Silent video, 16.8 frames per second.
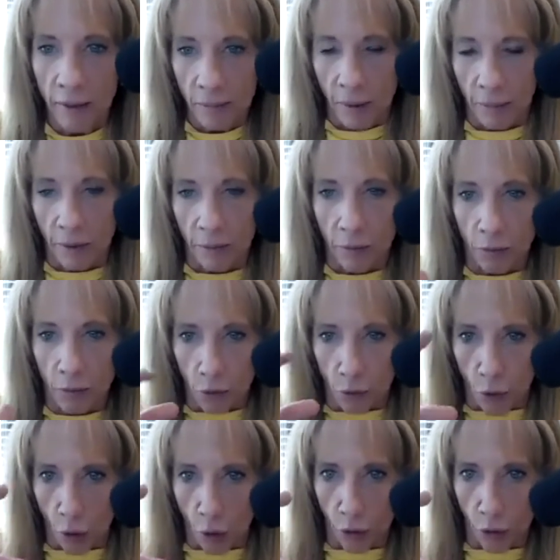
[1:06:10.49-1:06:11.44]
Remember,
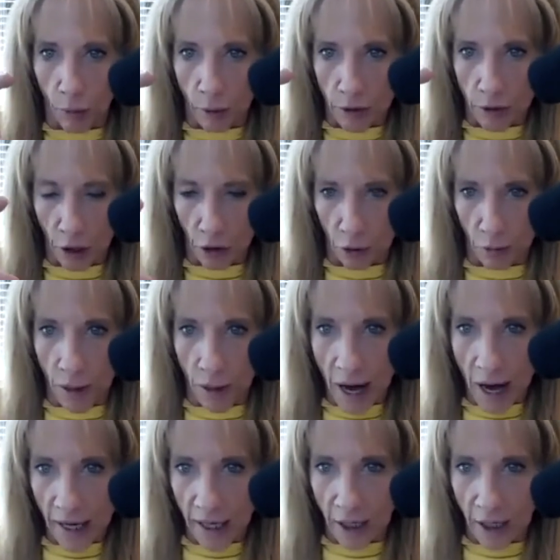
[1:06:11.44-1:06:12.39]
growth hormone tells your
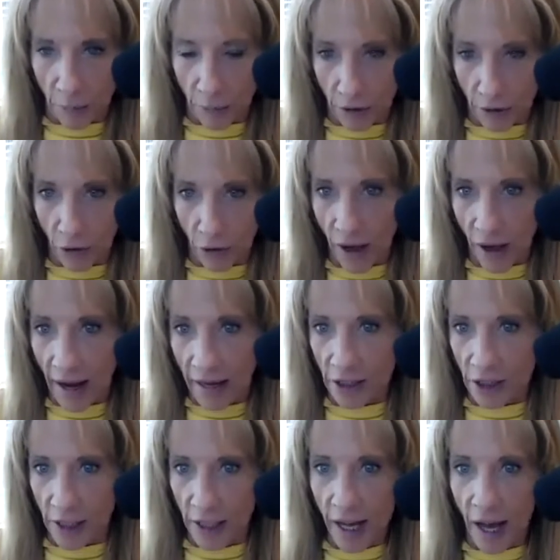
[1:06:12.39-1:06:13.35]
body to produce
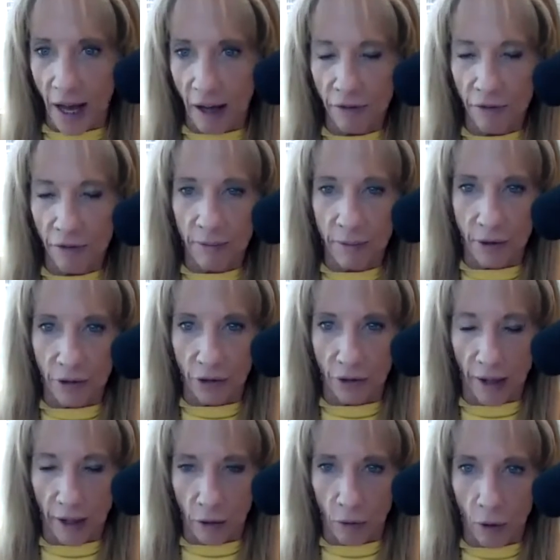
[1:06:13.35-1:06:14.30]
IGF,
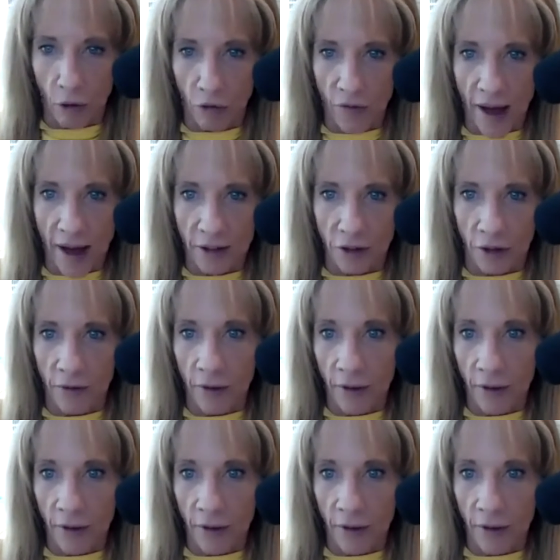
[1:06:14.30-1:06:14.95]
insulin-like growth factor,